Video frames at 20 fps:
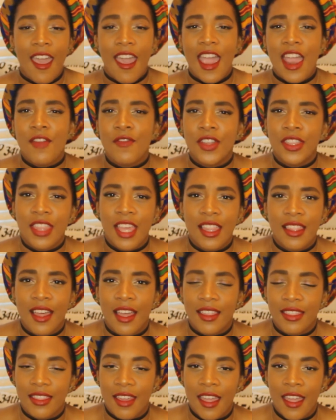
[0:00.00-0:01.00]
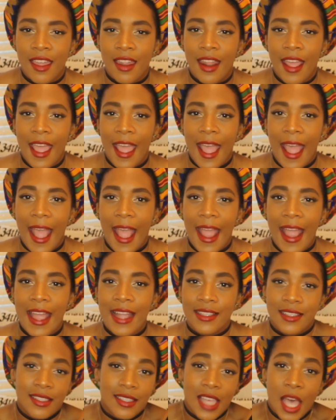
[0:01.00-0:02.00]
everything like that,
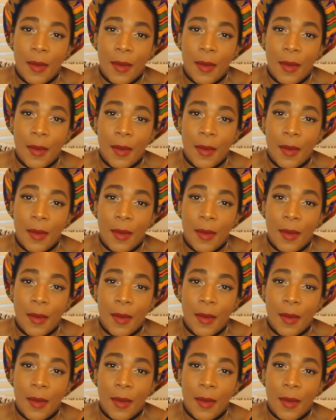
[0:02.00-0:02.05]
and just